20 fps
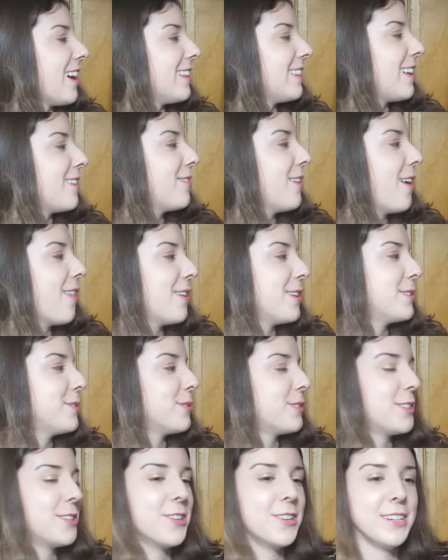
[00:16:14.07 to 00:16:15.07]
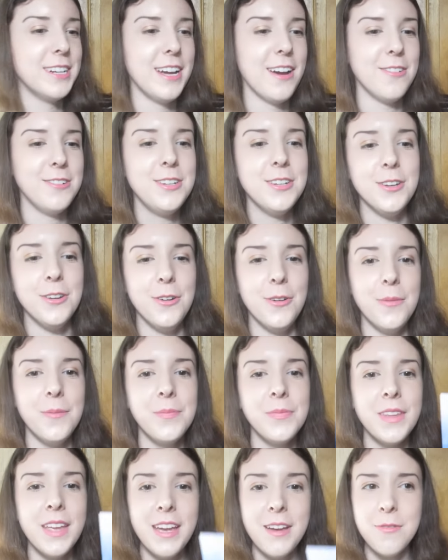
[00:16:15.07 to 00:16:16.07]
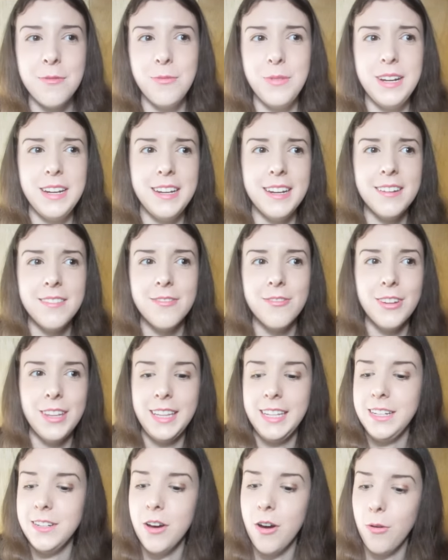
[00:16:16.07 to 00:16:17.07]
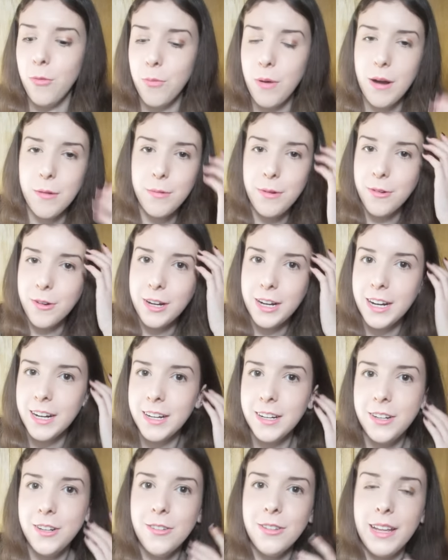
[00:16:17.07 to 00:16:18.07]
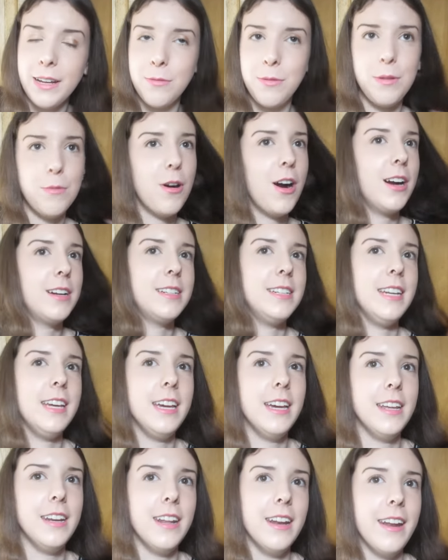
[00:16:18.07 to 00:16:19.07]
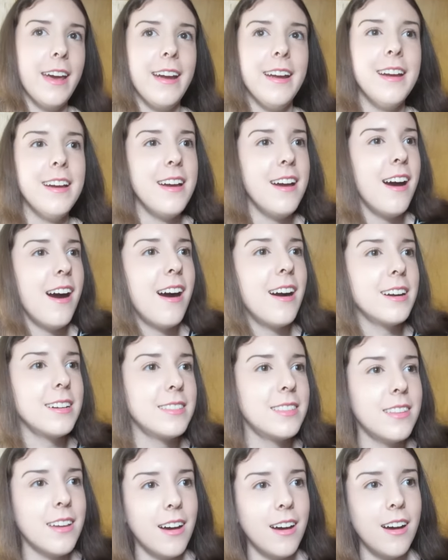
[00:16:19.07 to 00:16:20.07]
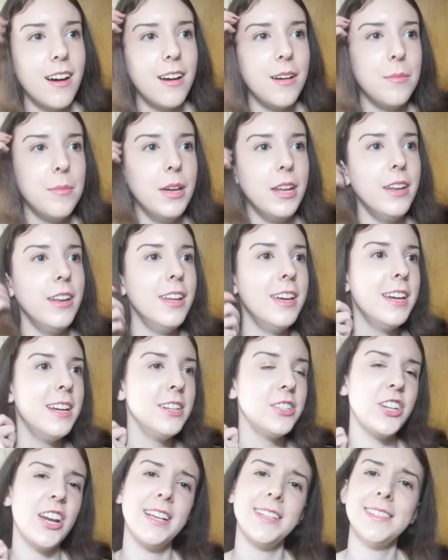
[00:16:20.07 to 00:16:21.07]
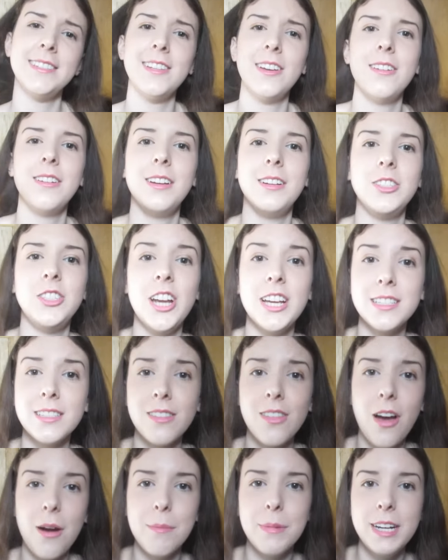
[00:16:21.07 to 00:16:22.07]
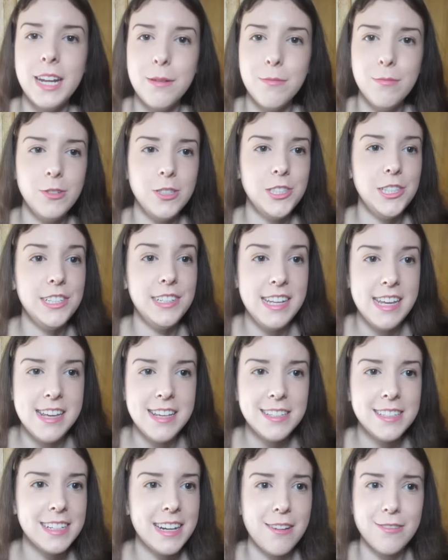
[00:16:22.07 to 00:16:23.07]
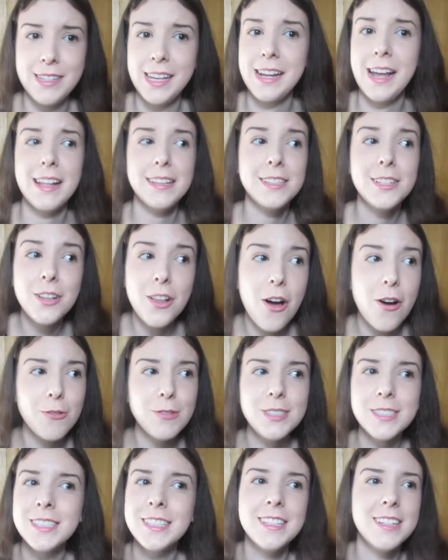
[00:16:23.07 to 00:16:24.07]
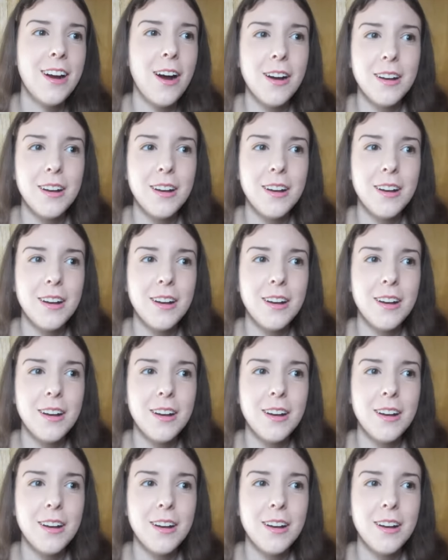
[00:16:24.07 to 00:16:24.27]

I love how this one turned out too. We didn't really know what we were gonna do. Like, we walked in and I hugged them, and Jess thought my name was Denise, and I was like, "That's close.